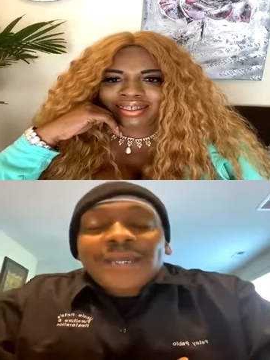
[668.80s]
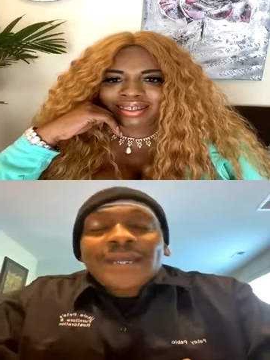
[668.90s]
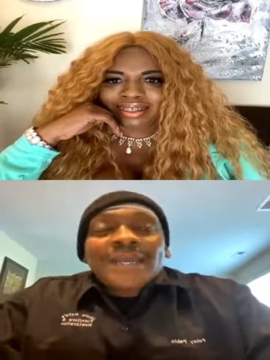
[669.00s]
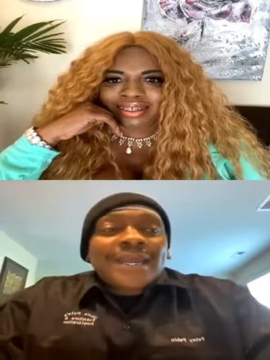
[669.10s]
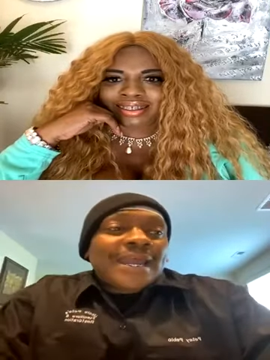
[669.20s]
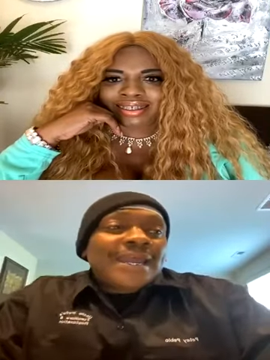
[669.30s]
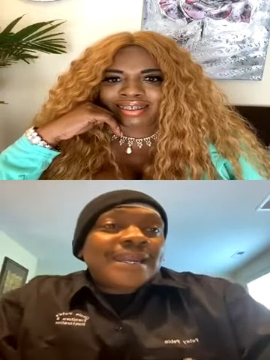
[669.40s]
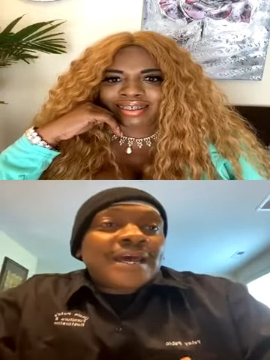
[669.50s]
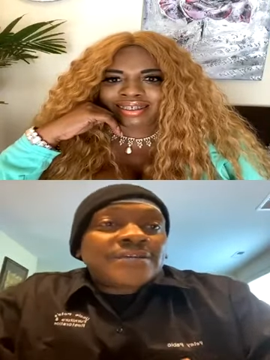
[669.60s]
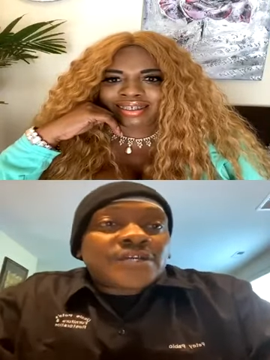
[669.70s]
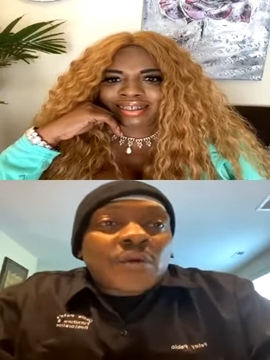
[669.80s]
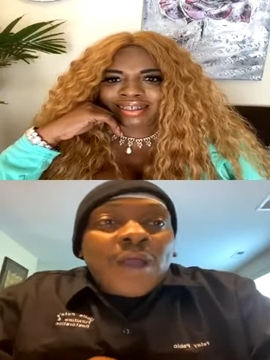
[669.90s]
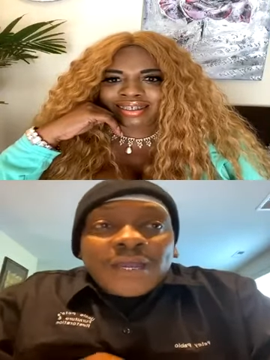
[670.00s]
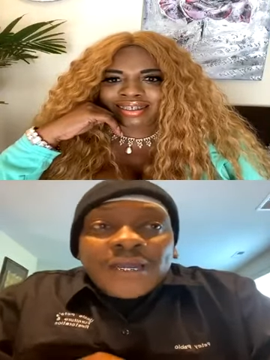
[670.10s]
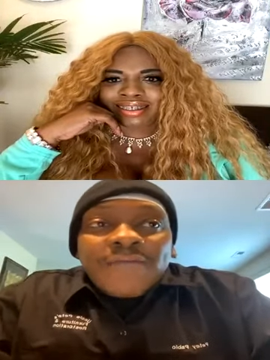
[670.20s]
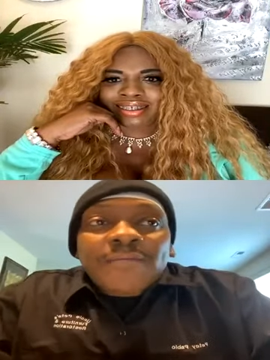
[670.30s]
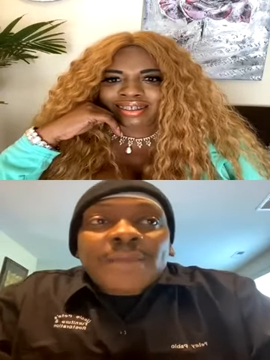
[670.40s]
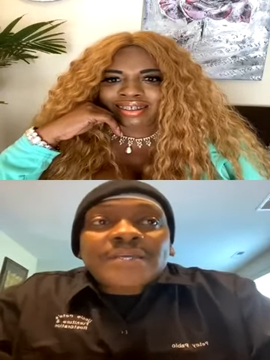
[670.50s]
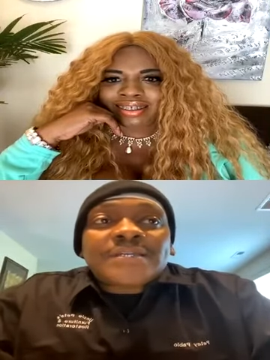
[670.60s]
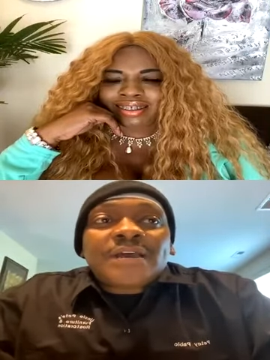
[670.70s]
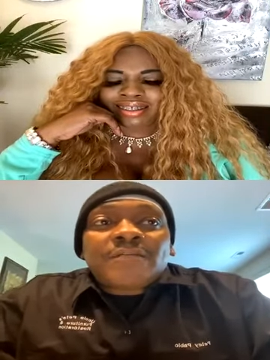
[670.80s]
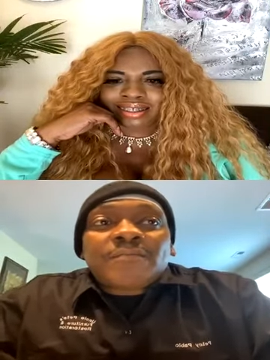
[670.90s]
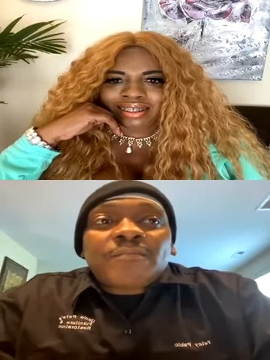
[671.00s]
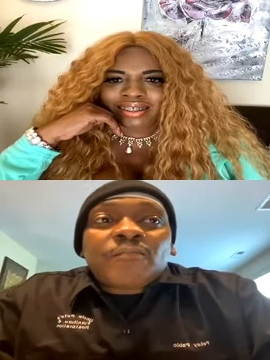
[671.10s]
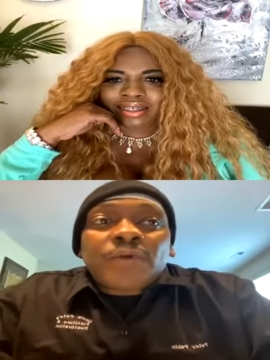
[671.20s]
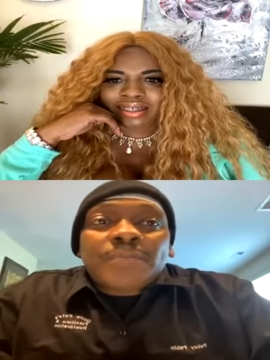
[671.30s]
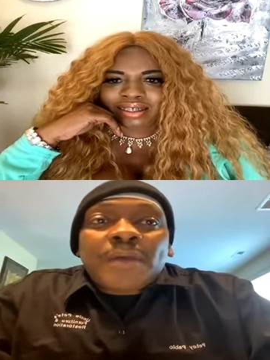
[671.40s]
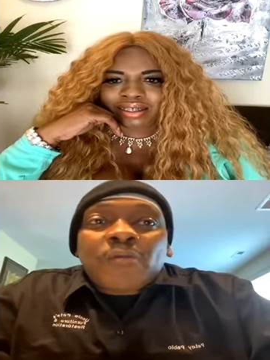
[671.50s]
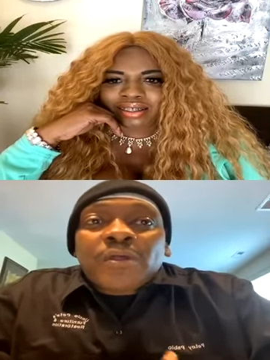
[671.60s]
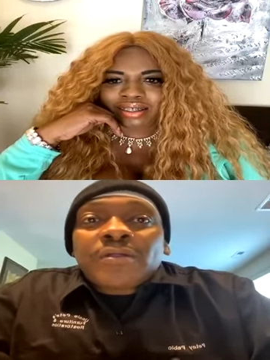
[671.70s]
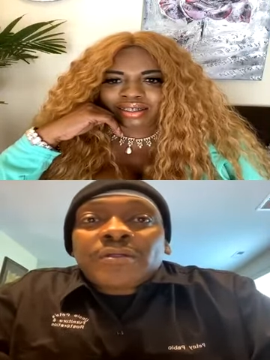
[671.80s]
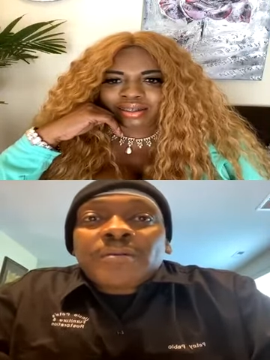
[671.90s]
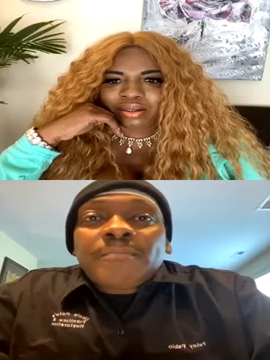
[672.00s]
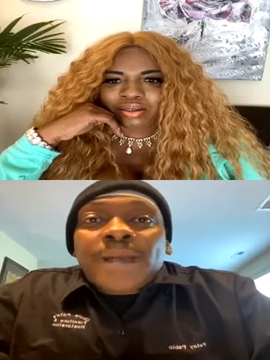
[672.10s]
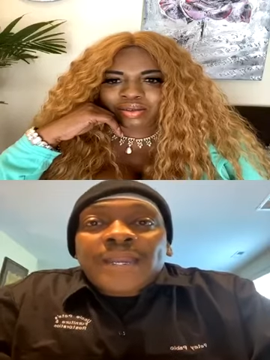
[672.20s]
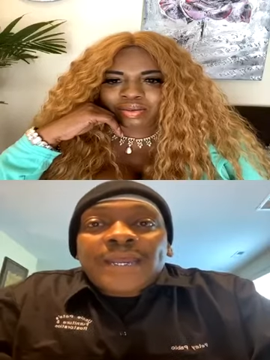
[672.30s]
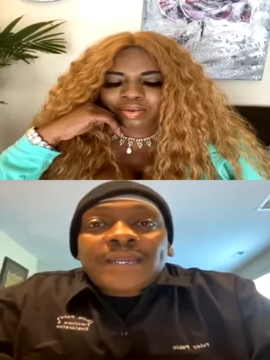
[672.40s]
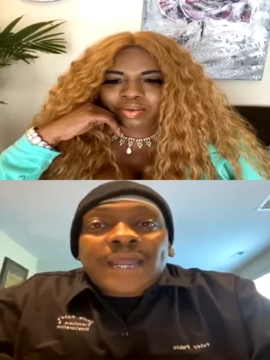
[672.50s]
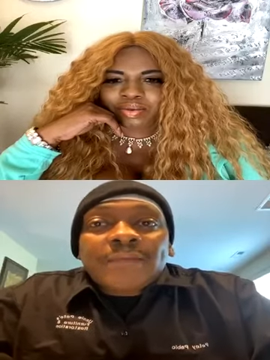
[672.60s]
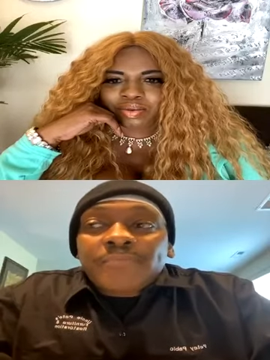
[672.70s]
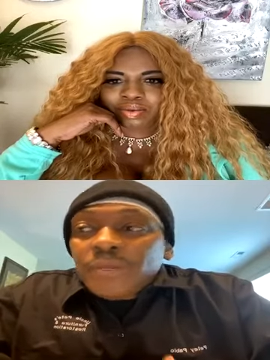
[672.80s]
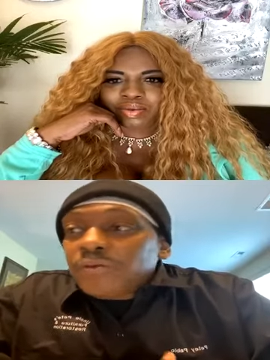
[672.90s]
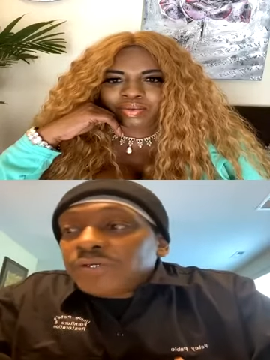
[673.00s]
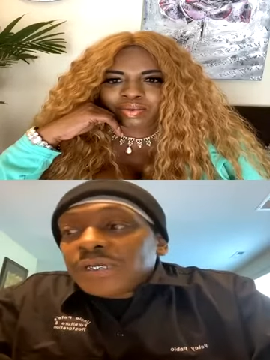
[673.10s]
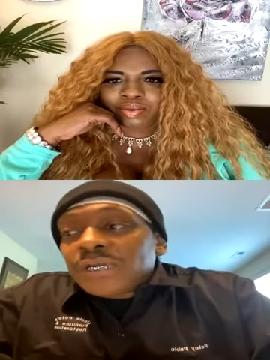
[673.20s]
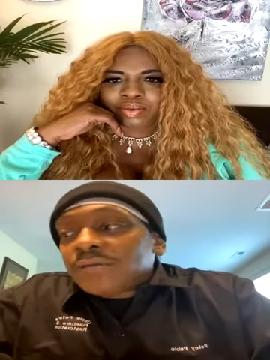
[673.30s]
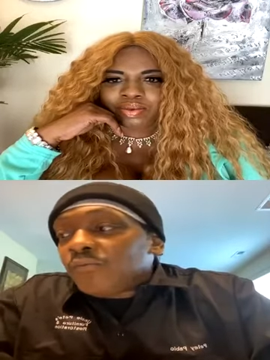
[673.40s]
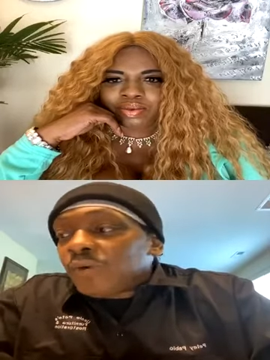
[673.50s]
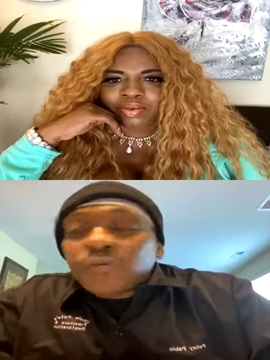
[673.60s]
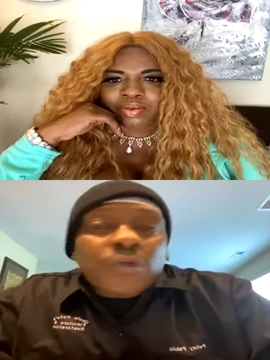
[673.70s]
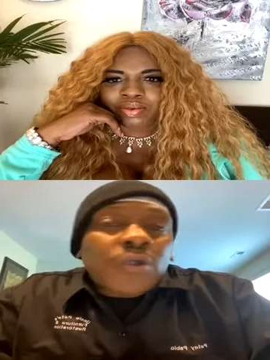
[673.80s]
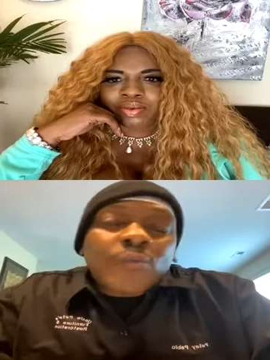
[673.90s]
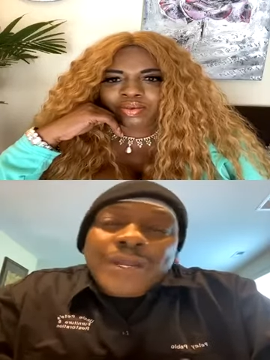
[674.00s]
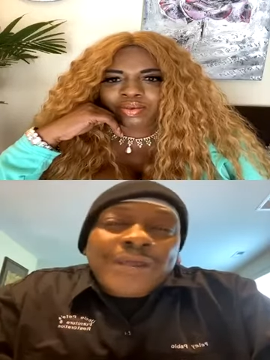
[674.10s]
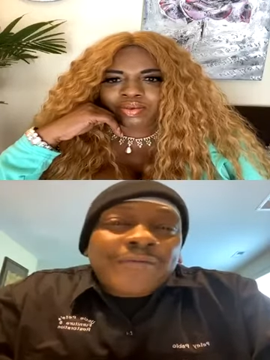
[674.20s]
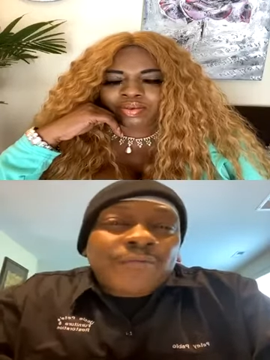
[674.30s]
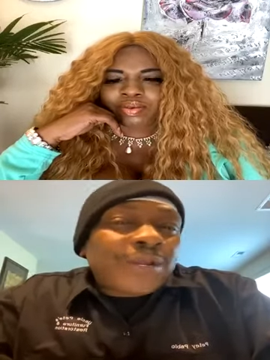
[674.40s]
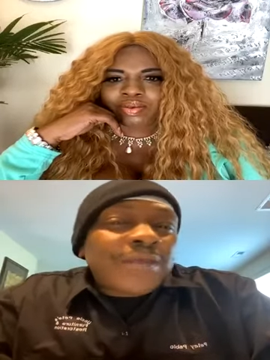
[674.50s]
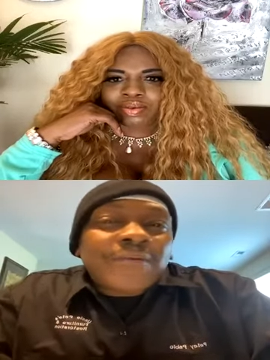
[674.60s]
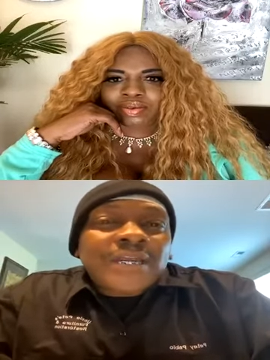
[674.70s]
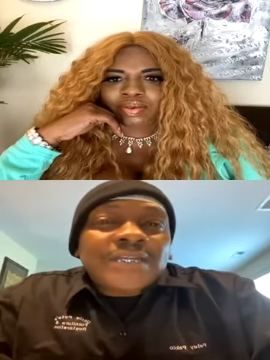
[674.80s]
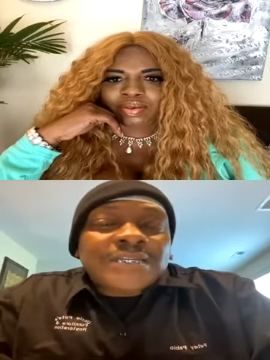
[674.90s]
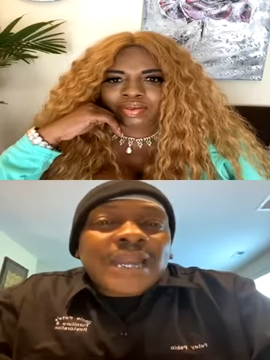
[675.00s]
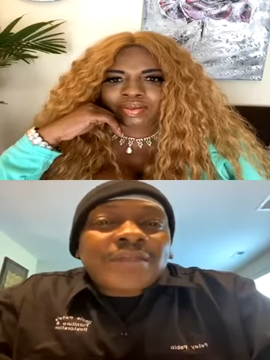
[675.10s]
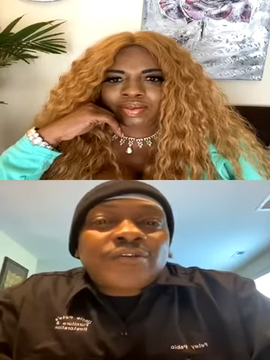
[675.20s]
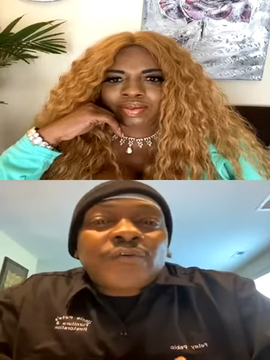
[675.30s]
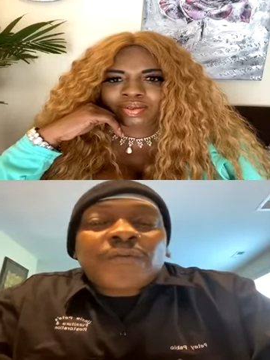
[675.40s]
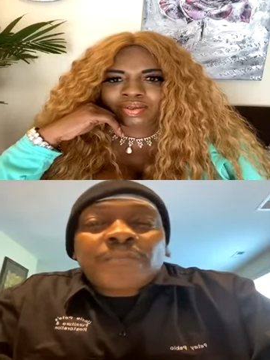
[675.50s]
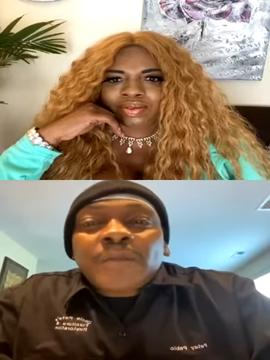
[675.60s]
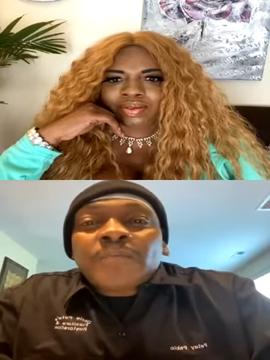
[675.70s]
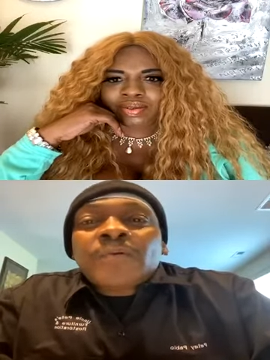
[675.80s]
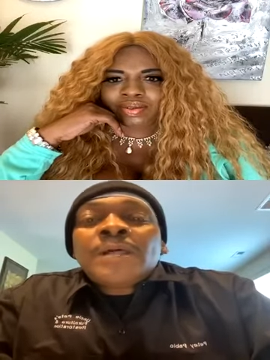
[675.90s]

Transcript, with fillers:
Speaker 1: And uh, so I govern myself with my work by that, like music, woodwork, whatever, whatever it is that I do for people.